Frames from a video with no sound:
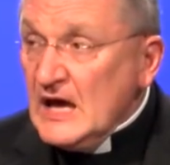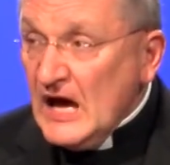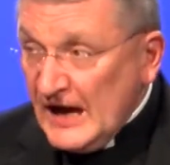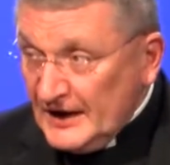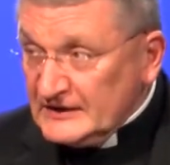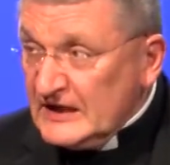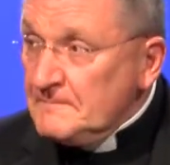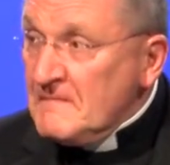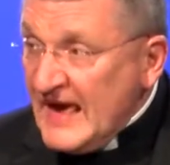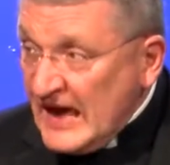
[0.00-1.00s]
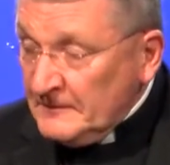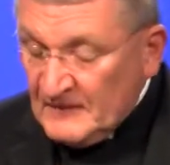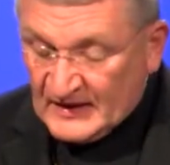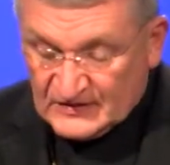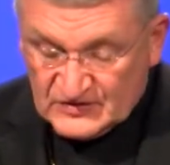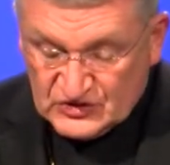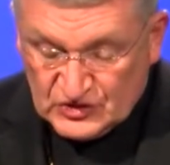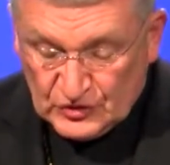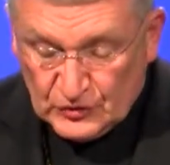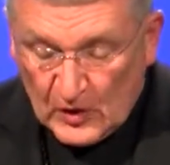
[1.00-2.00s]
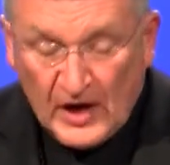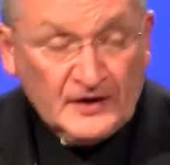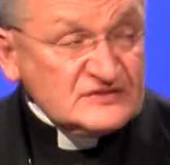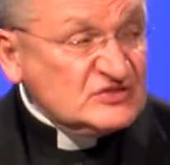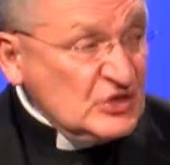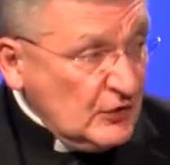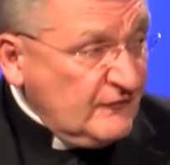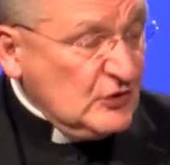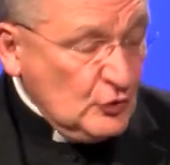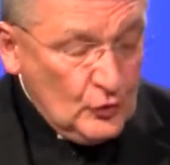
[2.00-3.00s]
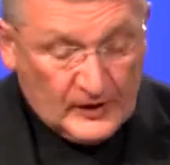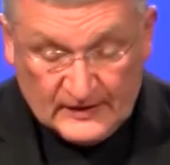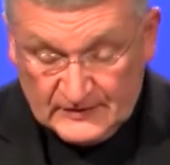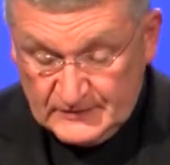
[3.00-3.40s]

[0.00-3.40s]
Our commandment to our servanthood,